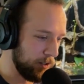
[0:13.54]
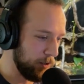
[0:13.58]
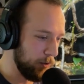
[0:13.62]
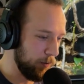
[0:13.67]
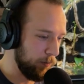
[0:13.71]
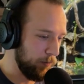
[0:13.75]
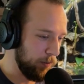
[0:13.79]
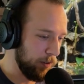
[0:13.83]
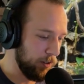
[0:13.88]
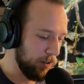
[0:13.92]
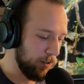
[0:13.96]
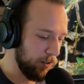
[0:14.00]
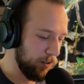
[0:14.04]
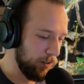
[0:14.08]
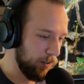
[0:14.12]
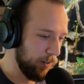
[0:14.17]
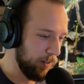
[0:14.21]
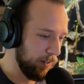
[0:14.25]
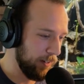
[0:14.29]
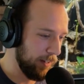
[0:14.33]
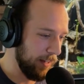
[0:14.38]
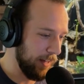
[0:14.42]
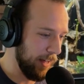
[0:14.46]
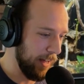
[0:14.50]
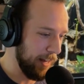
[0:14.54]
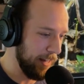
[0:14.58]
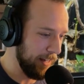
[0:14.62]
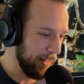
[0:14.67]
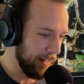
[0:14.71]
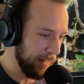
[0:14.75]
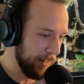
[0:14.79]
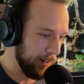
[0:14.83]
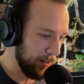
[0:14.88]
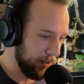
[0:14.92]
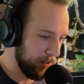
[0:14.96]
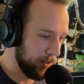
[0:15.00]
Do you feel any
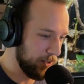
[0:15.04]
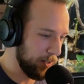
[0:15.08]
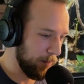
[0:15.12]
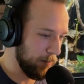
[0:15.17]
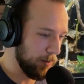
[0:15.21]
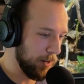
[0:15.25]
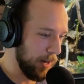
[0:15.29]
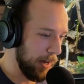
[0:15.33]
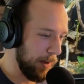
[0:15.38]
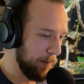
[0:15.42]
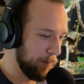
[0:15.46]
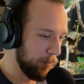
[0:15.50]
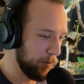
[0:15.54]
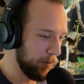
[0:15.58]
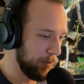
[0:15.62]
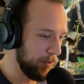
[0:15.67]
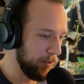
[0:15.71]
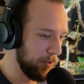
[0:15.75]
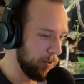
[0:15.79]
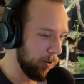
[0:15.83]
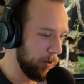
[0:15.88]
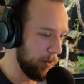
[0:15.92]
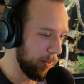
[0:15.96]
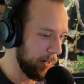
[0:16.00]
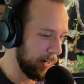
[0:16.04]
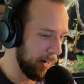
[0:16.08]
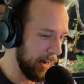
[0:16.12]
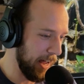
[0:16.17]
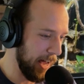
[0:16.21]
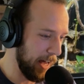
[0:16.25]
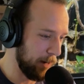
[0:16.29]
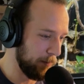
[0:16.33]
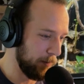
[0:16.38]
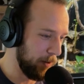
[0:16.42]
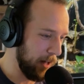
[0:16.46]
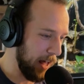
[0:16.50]
guilt sometimes when you know that an
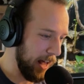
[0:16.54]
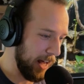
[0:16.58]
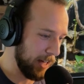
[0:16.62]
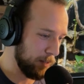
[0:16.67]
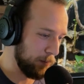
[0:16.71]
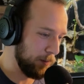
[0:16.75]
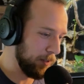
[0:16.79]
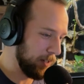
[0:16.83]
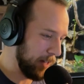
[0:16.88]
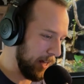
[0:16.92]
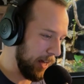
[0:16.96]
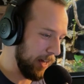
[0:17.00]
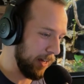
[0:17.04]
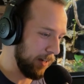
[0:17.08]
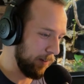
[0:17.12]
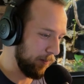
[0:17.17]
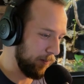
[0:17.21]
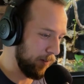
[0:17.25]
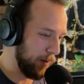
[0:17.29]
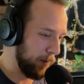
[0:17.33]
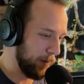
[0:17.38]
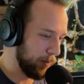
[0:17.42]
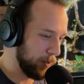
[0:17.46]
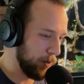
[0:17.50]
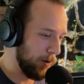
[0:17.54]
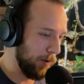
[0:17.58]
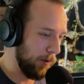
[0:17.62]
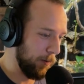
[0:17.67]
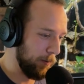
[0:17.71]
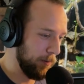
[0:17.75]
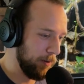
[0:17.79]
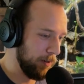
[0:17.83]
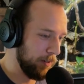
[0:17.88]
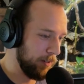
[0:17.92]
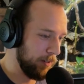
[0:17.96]
animal has been taken from its home?